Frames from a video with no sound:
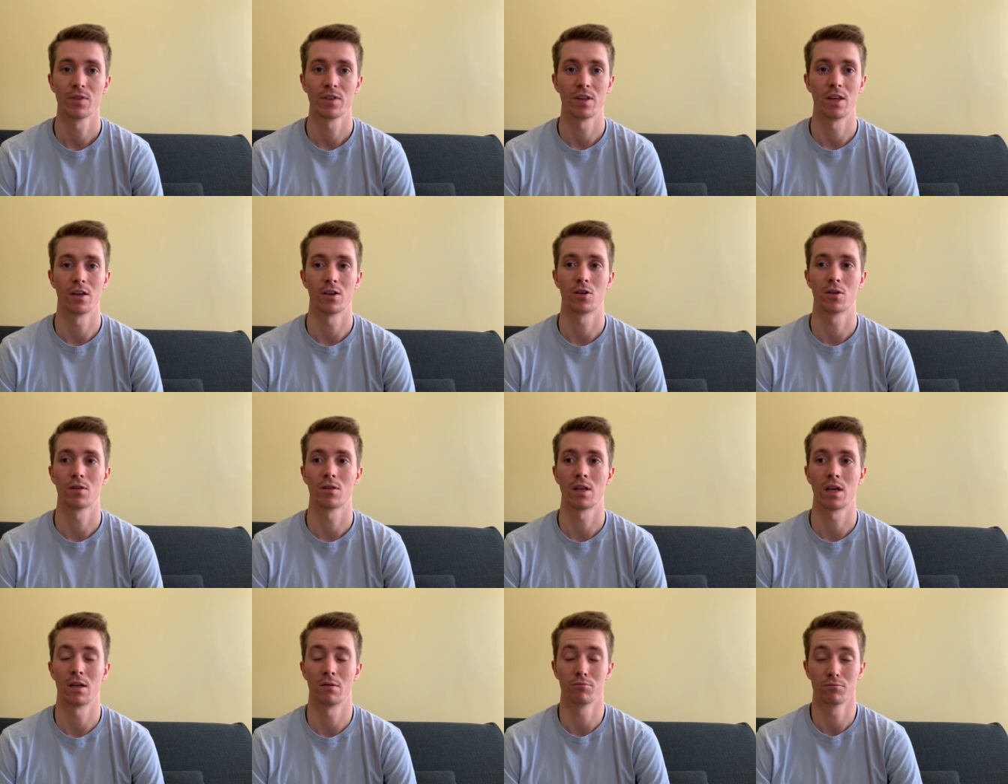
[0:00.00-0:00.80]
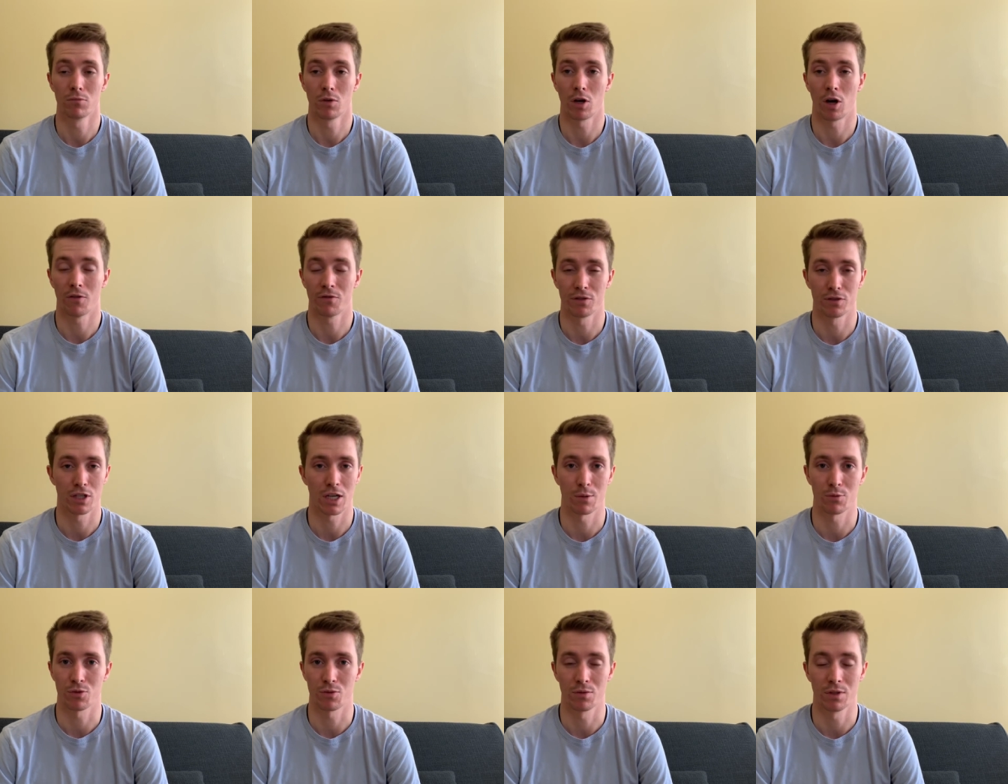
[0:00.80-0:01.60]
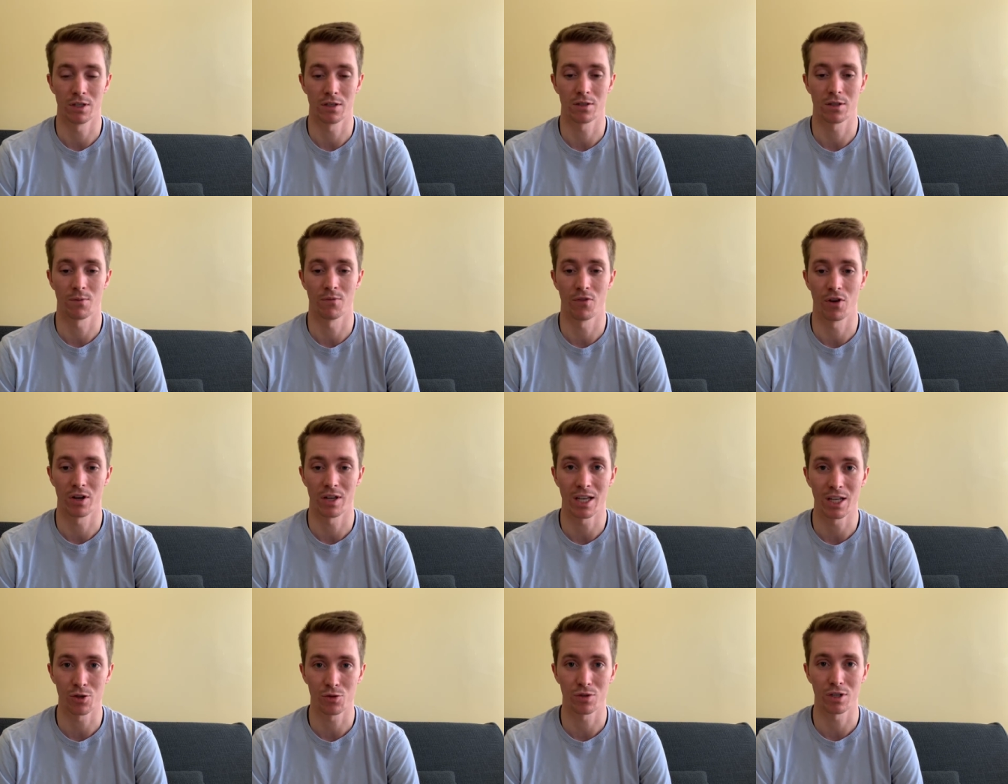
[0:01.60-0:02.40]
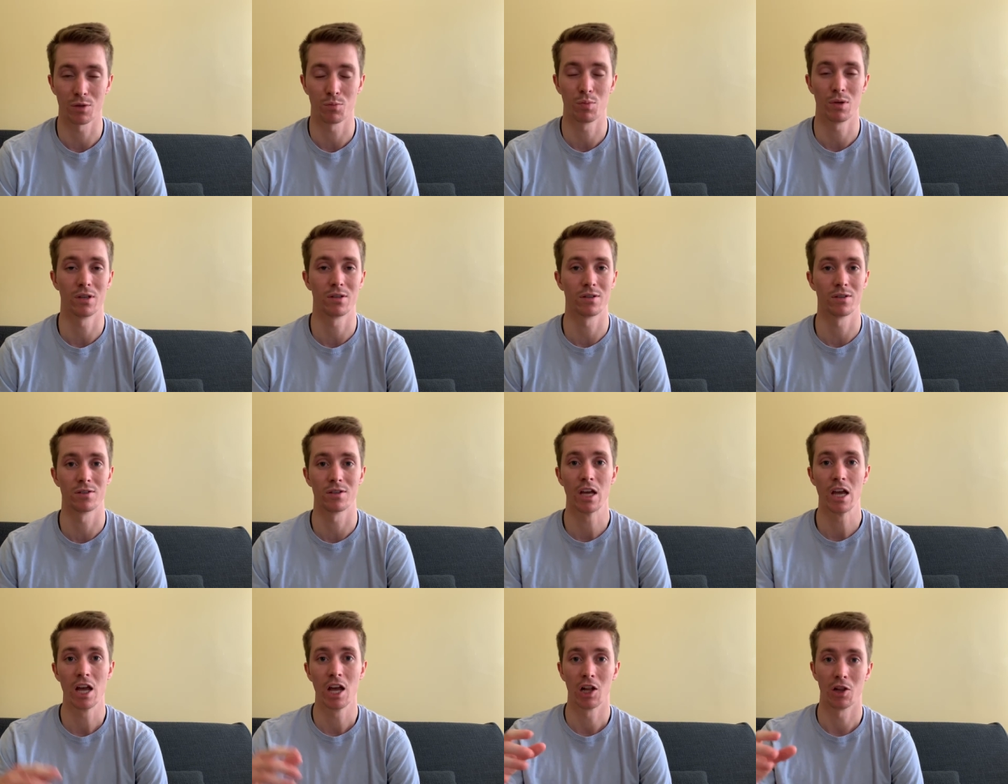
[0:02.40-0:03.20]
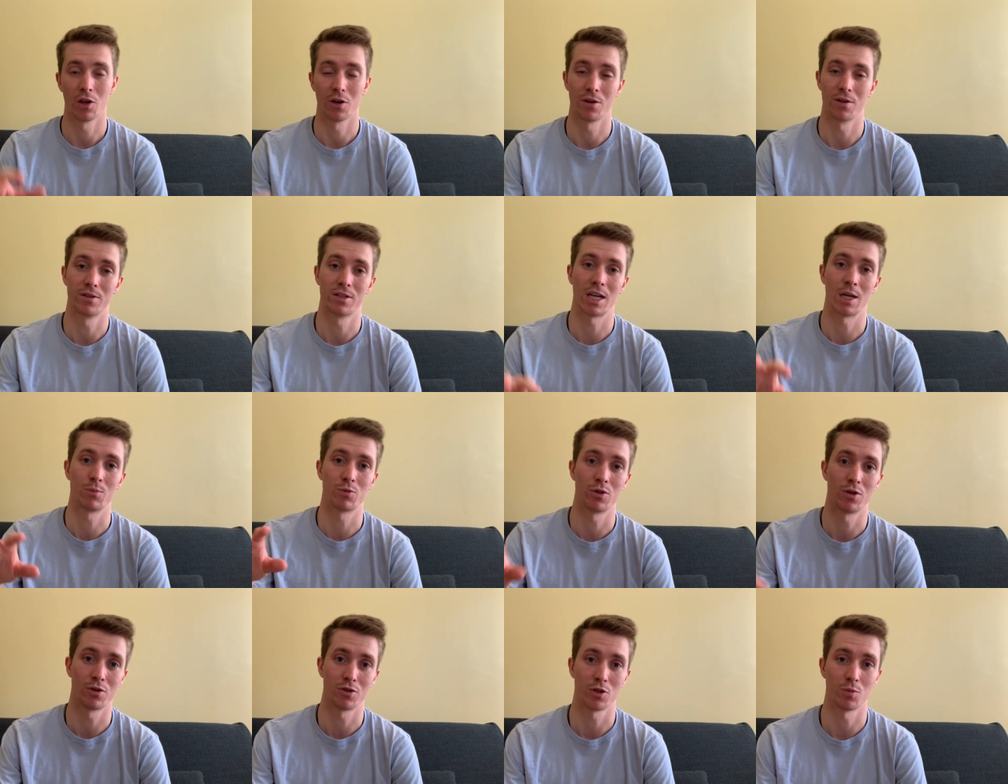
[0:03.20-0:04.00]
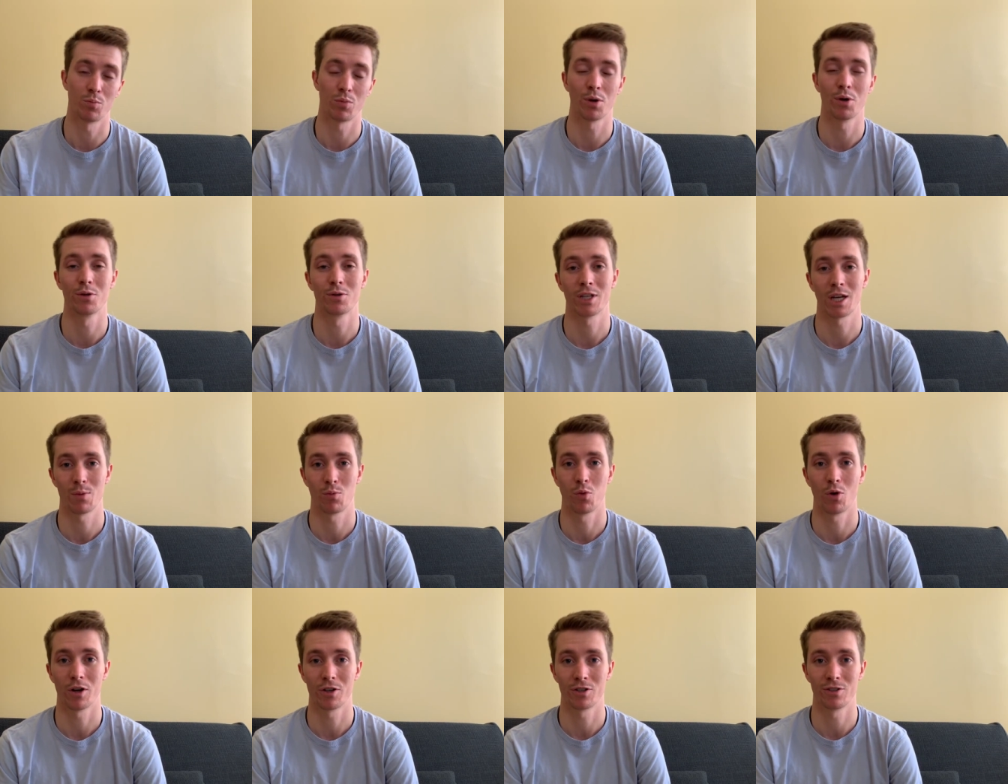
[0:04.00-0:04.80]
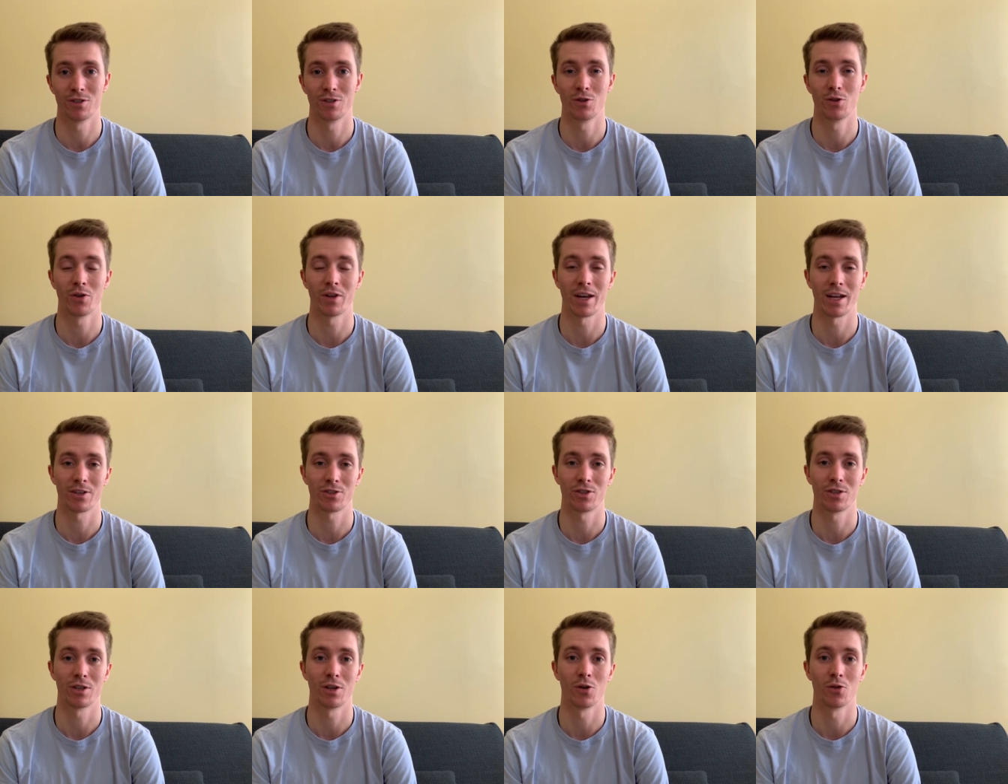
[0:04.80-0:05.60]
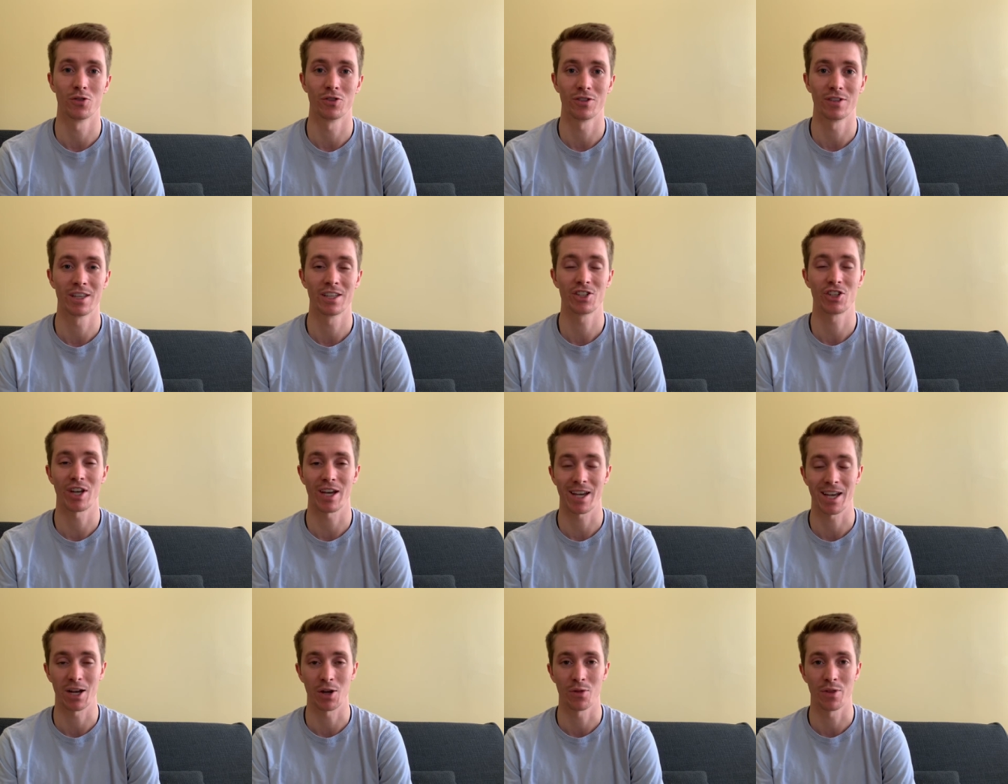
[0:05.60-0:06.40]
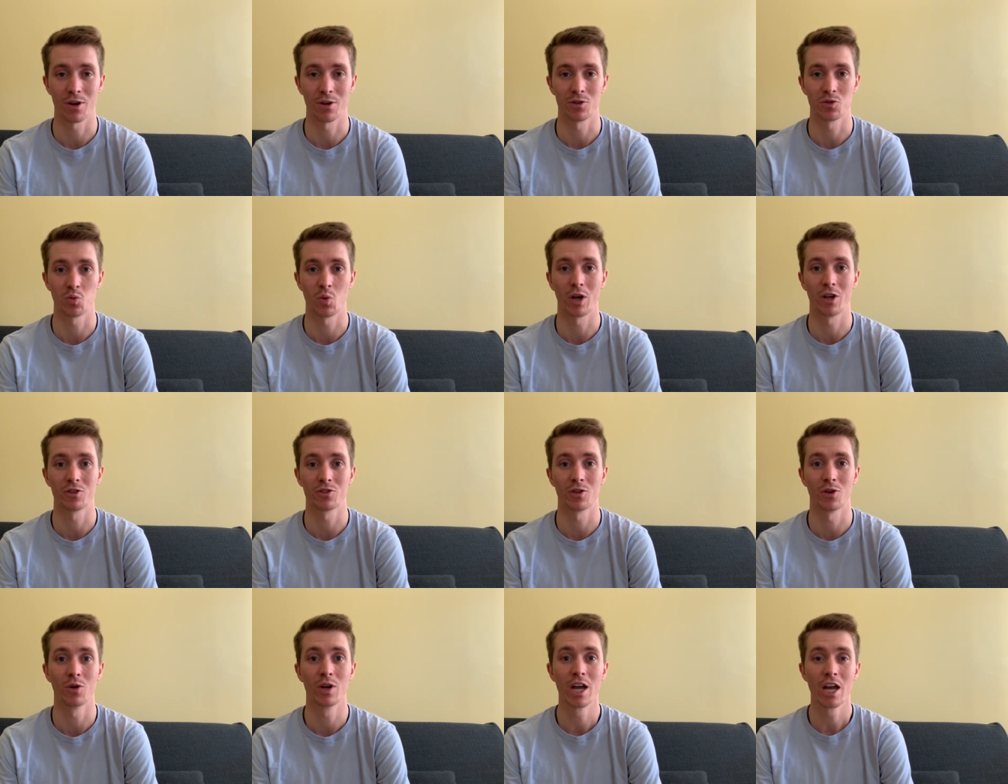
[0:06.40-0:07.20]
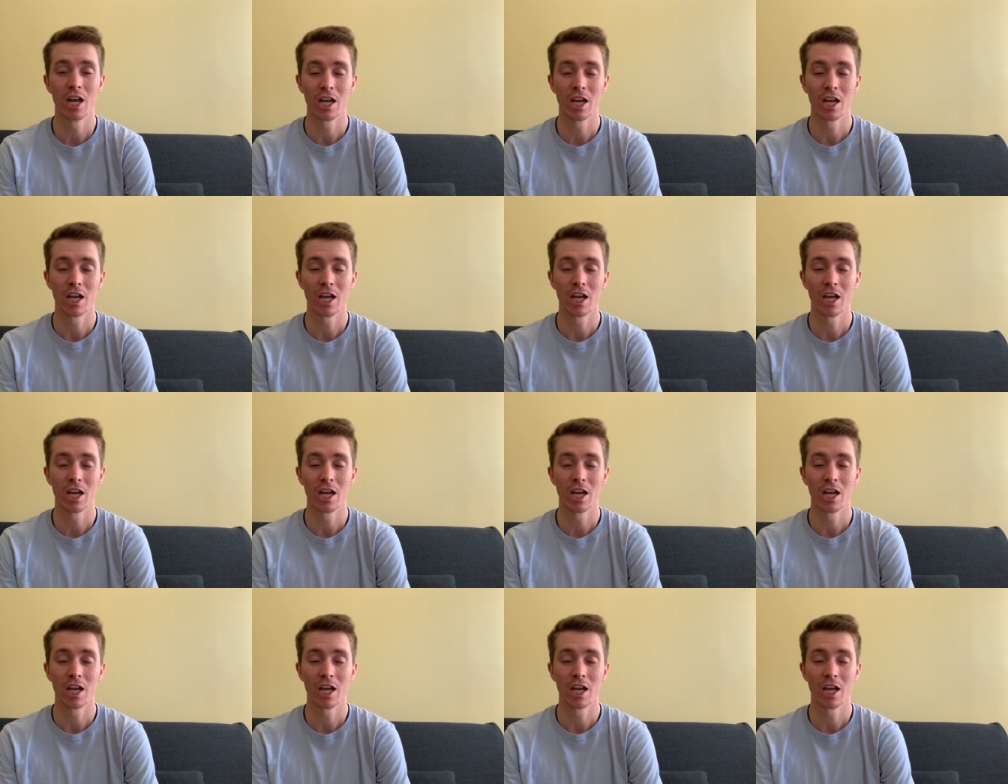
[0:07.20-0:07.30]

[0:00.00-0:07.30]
They oftentimes release some very interesting pieces. A lot of the times there are some prototype watches that you can actually go and check out there as well. So